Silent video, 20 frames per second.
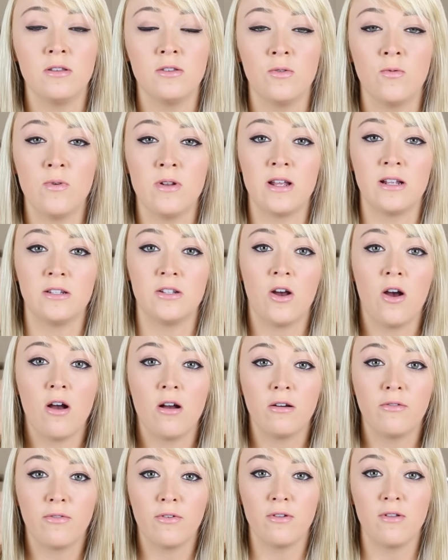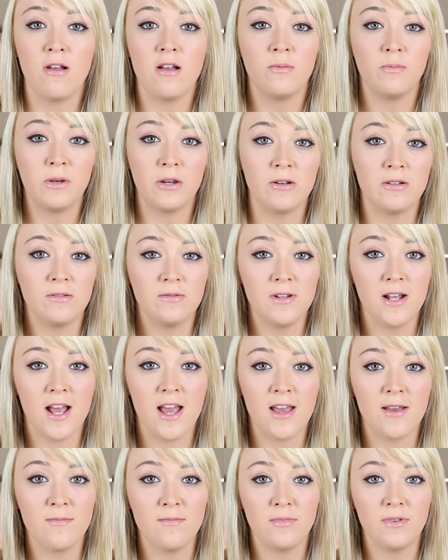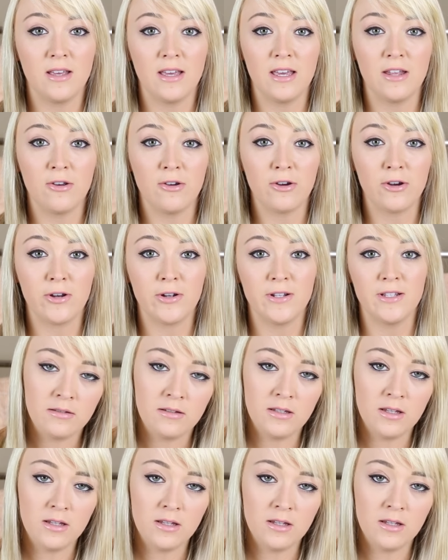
So when I talk for long periods of time, it hurts.